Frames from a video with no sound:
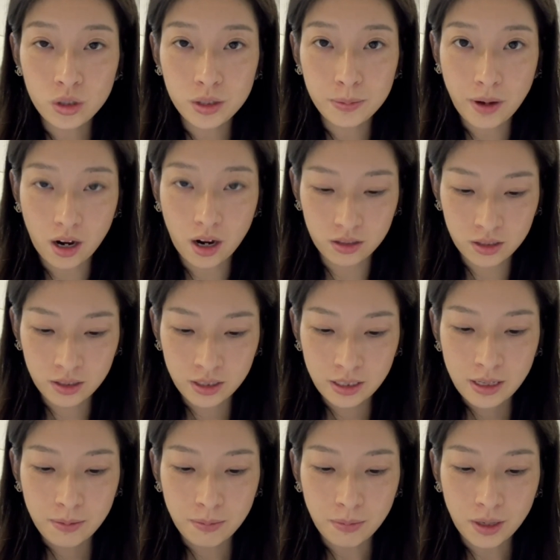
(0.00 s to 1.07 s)
part,
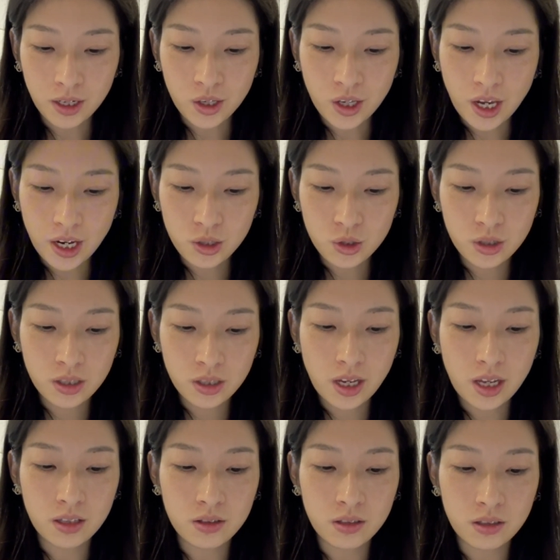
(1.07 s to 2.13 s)
mitigation
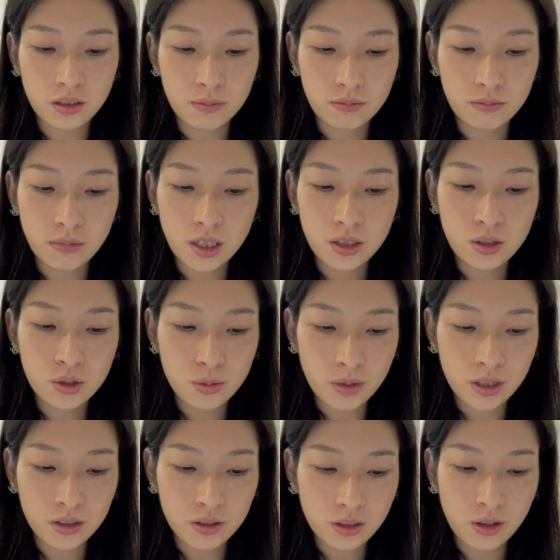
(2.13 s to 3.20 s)
and the
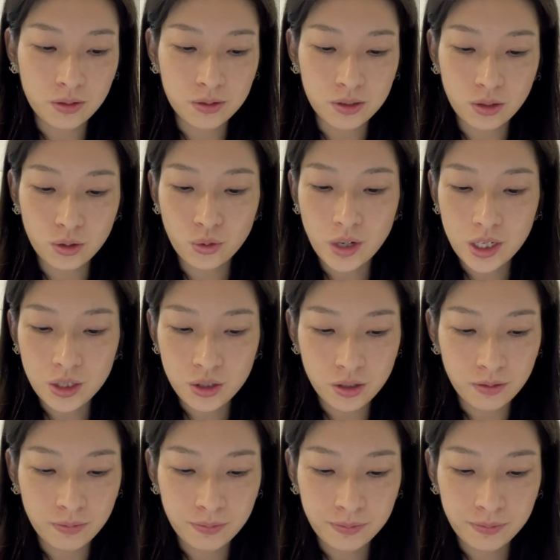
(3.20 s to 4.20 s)
management consideration.